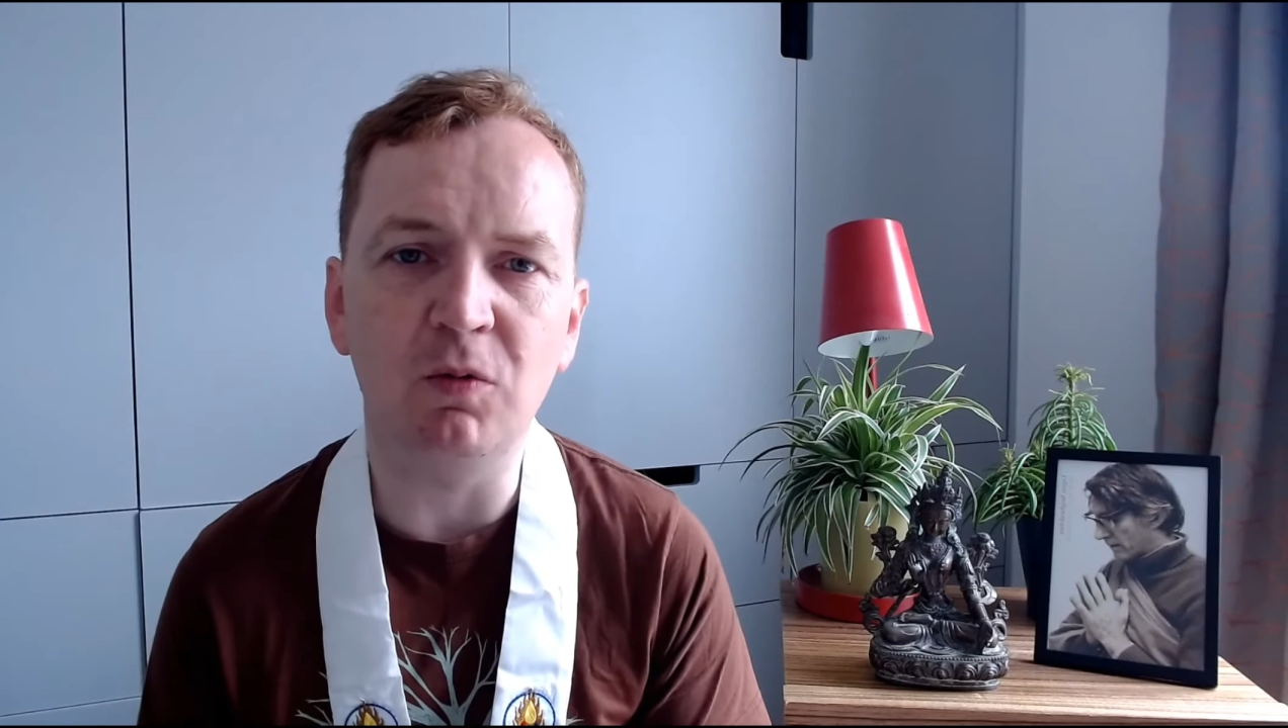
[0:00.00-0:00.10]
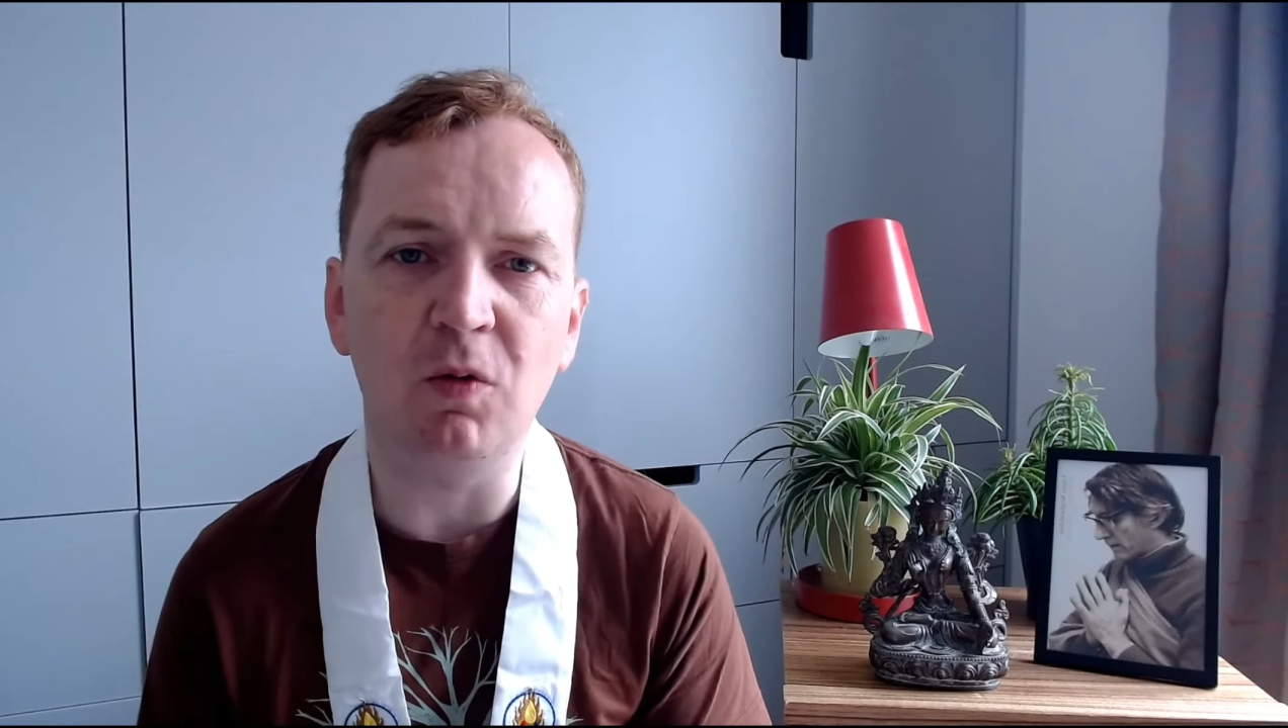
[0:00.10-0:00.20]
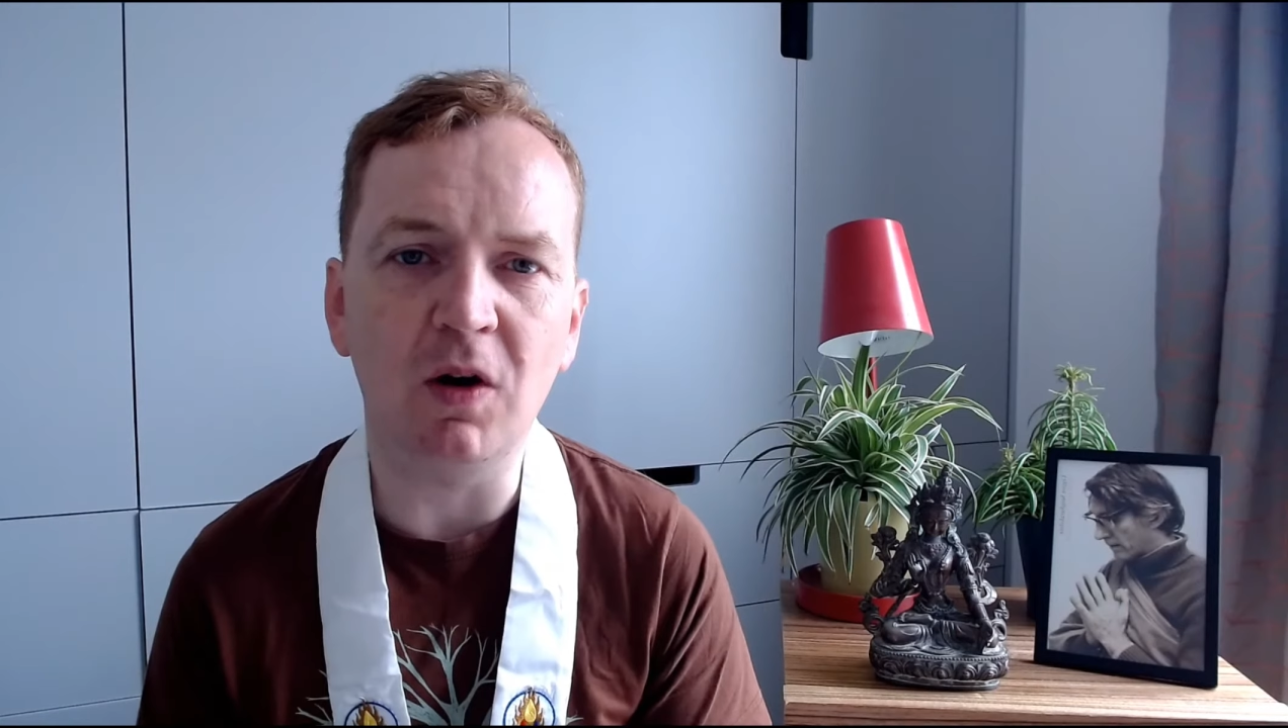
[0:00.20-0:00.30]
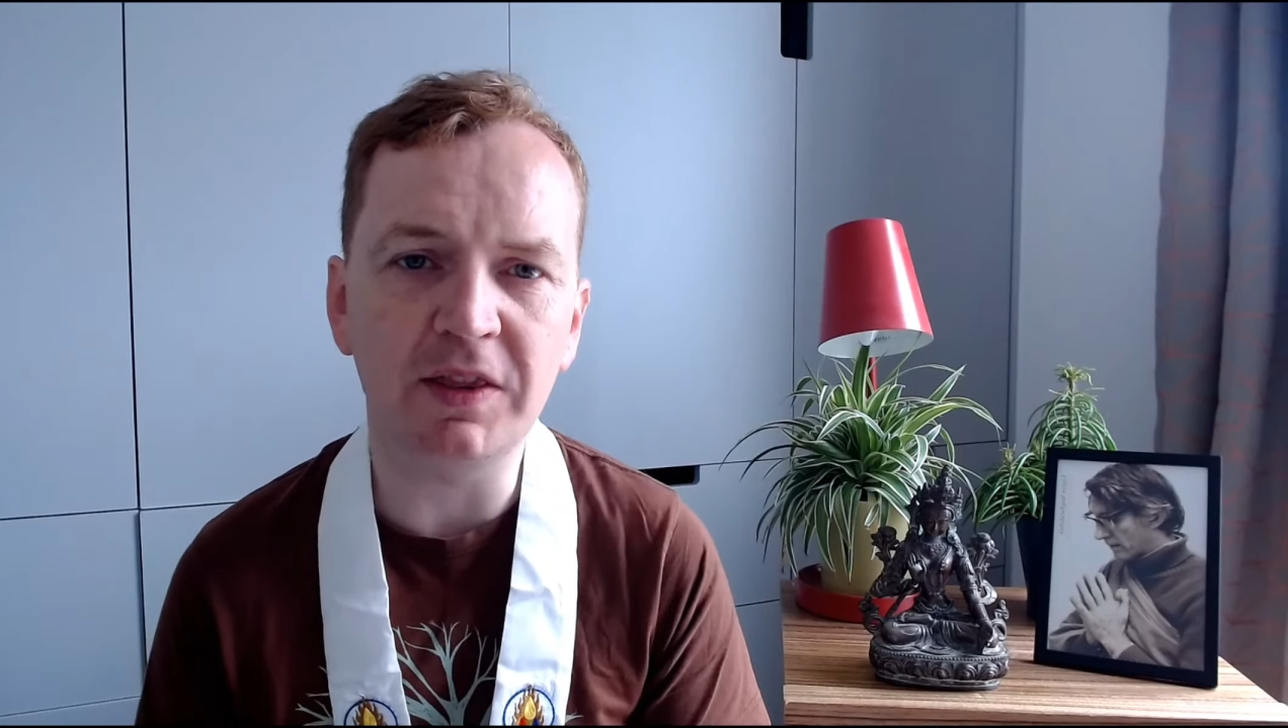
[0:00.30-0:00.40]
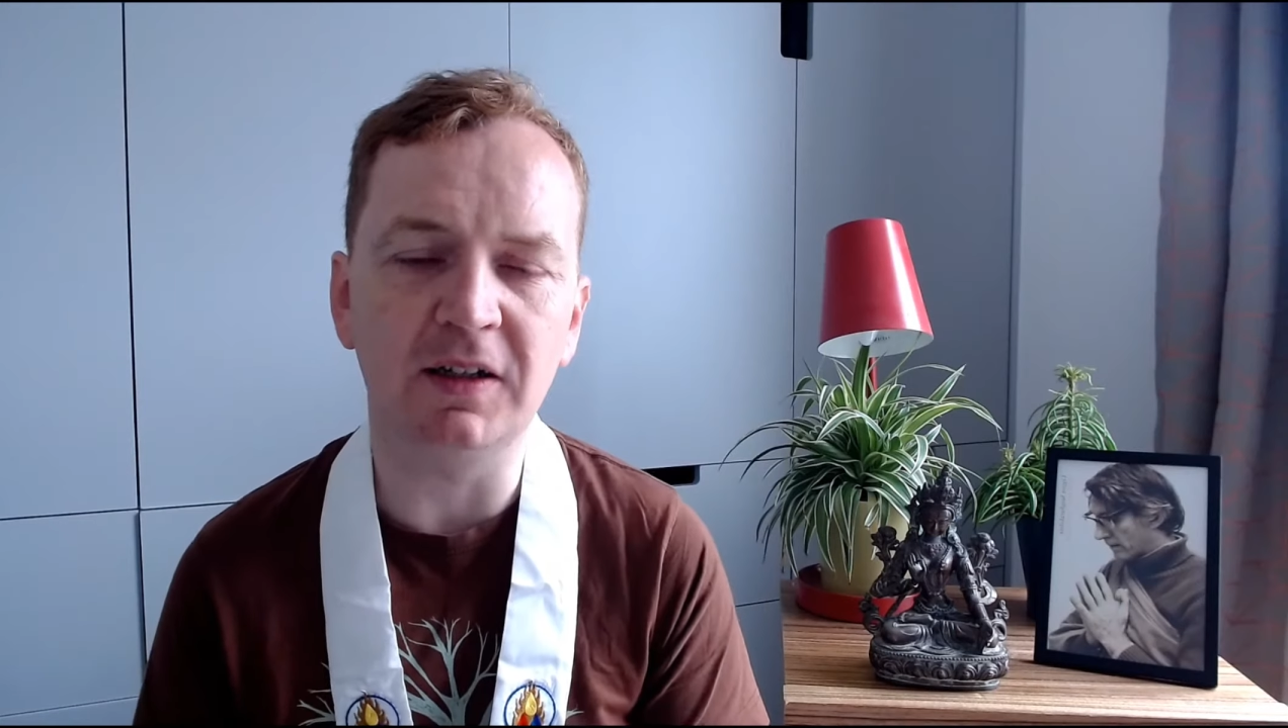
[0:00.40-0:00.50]

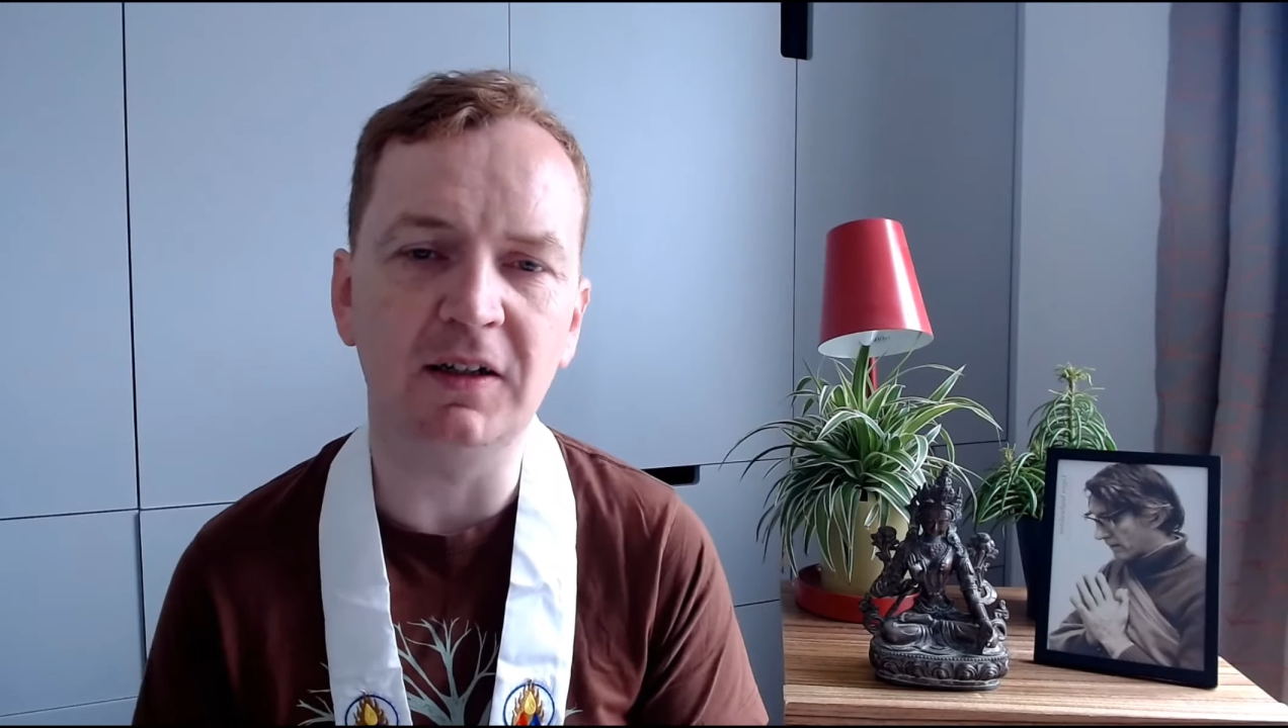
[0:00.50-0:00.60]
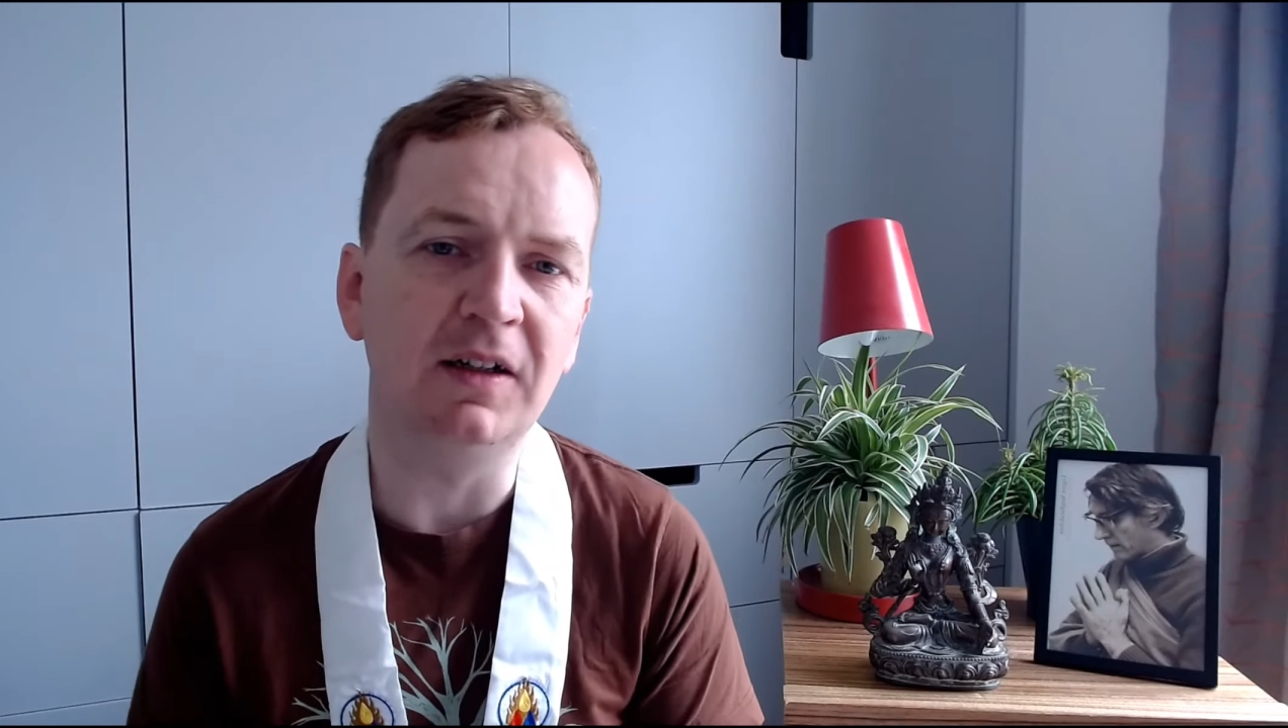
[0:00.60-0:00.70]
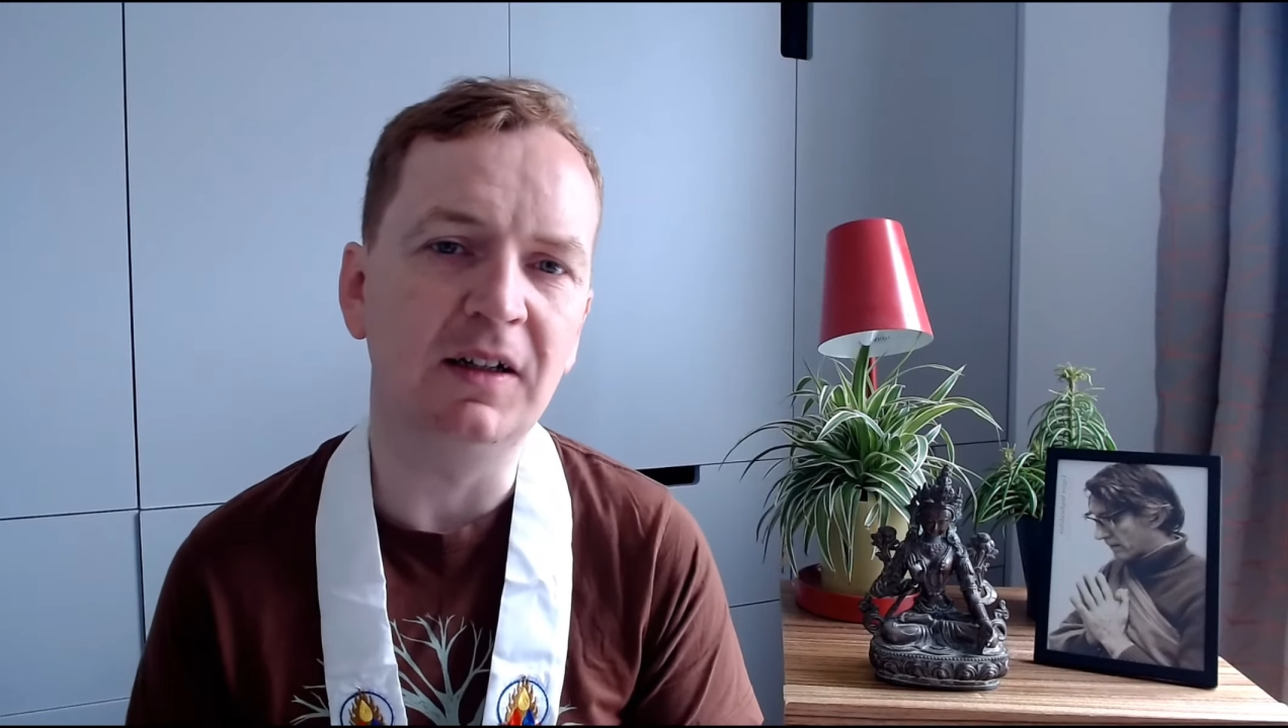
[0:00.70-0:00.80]
what their